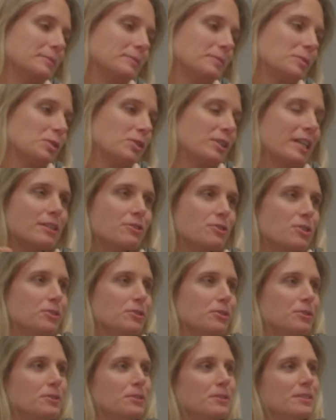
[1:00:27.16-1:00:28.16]

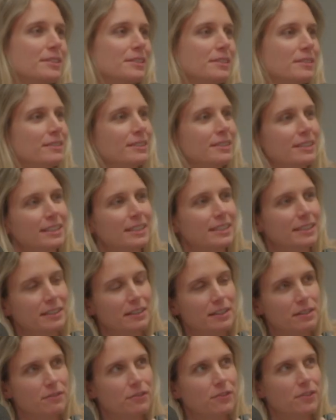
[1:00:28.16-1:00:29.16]
credentials
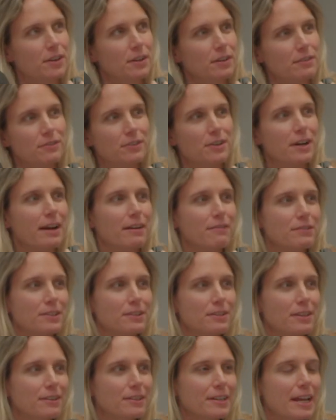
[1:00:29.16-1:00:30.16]
in front of or
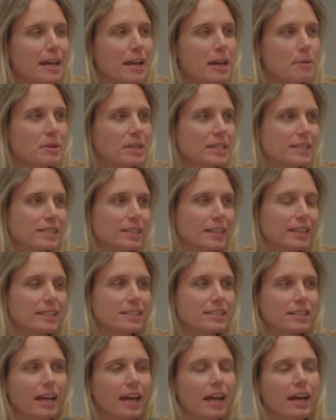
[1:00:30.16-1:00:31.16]
after their name. And it's like
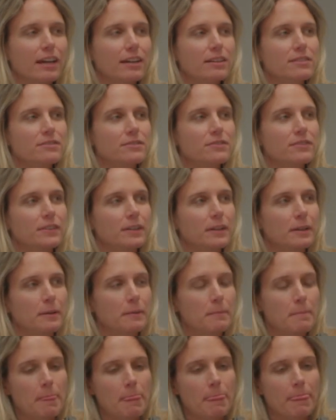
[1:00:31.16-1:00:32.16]
to have
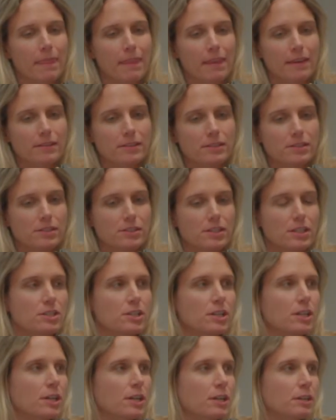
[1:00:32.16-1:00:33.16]

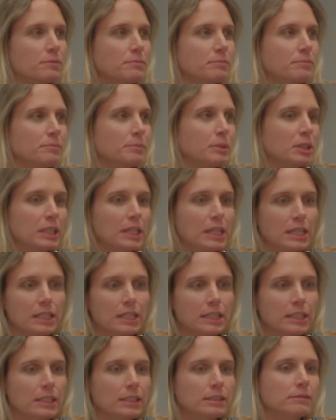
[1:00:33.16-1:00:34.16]
Dejan,
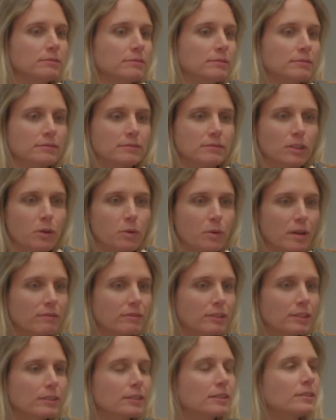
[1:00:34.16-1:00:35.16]
Melina,
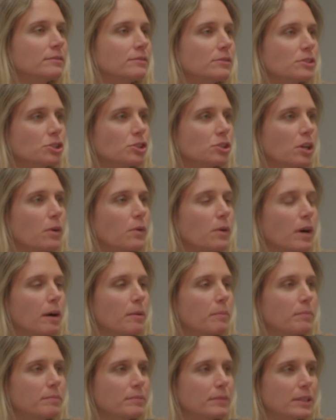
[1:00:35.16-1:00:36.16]
whoever show
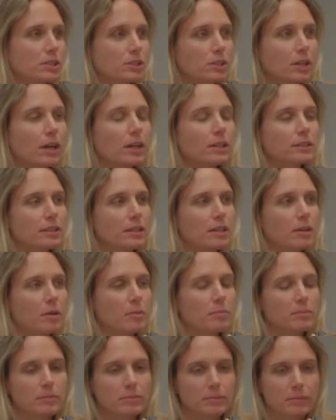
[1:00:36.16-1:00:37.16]
up and talk to
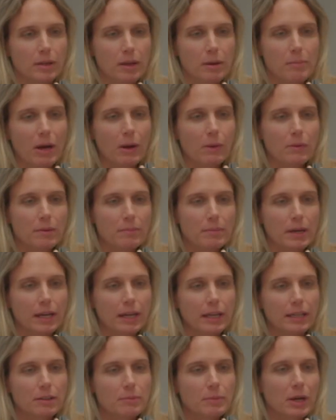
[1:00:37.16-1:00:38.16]
them about the
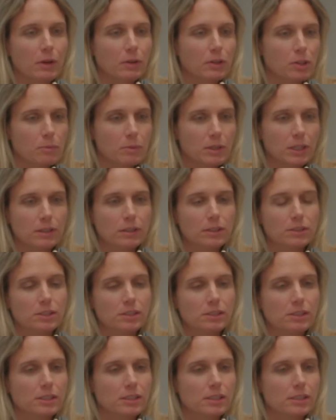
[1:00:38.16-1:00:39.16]
mind, about human
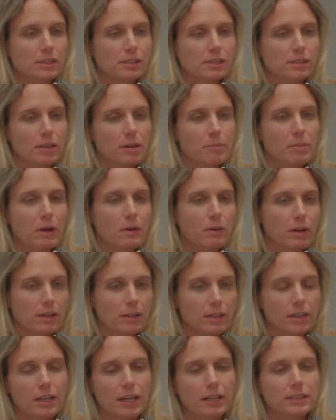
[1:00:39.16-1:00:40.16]
consciousness, about our
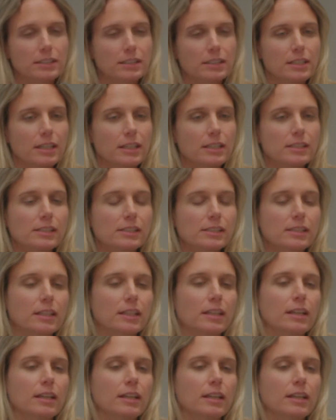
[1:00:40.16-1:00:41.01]
connectedness.